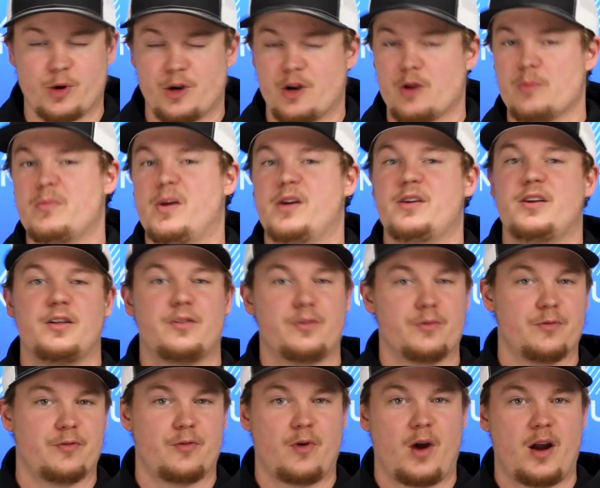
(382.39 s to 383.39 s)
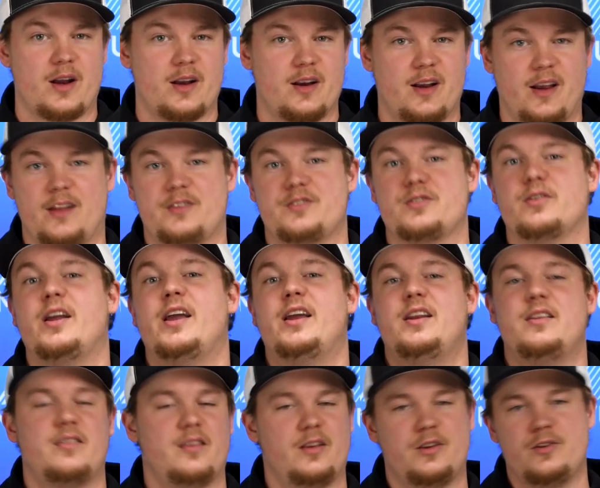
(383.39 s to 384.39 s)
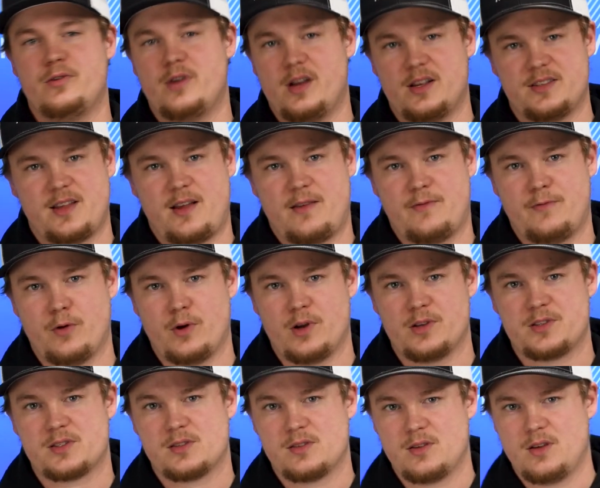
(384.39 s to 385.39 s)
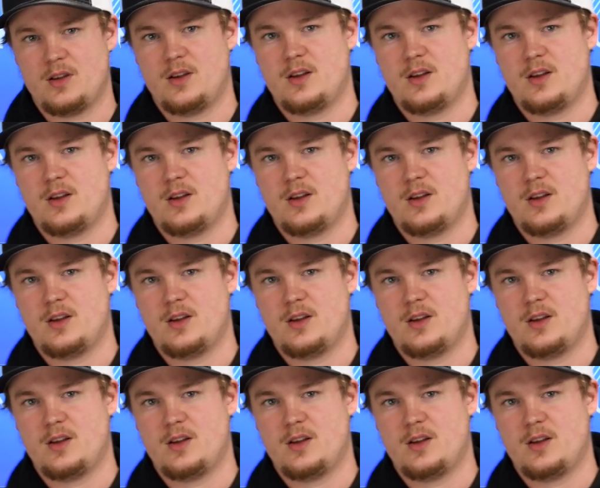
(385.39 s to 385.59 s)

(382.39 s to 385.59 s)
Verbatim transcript: We're here Monday through Friday to answer anything you guys have for us.